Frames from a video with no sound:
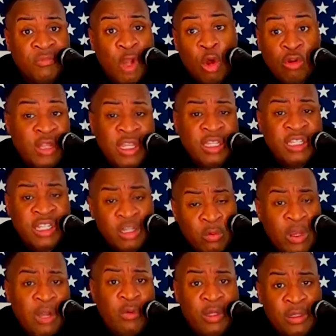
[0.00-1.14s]
Only they get to get
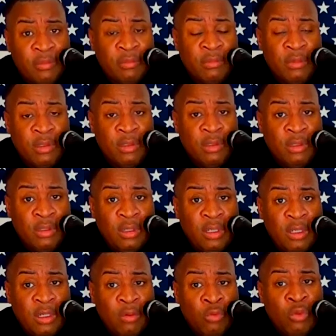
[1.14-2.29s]
away with it.
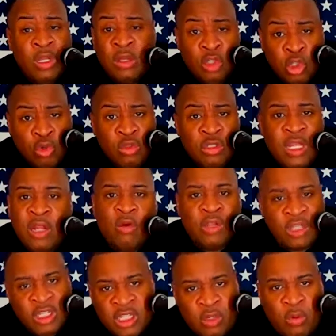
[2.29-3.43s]
With a union, they don't
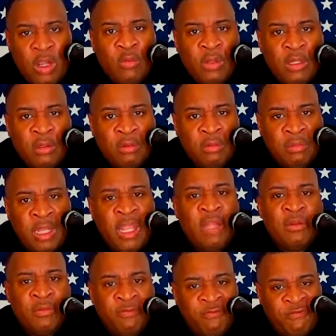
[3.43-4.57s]
get to get away with it. They have
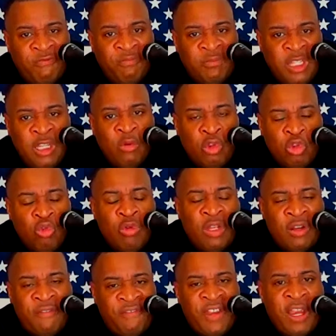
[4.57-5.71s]
to deal with you
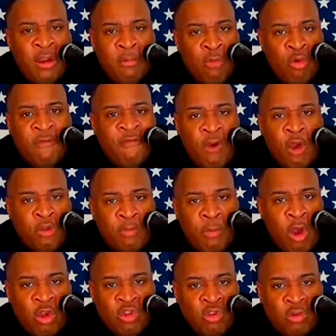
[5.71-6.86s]
in a fair, more
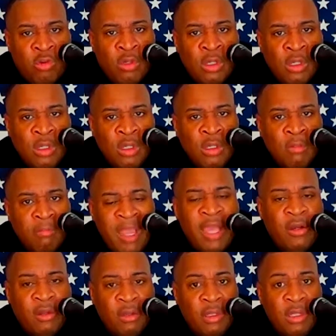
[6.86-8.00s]
partial
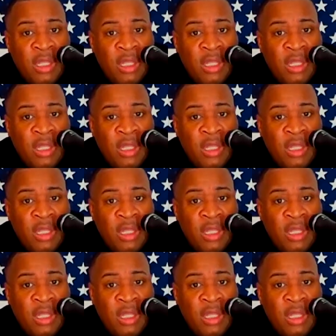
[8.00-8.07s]
manner.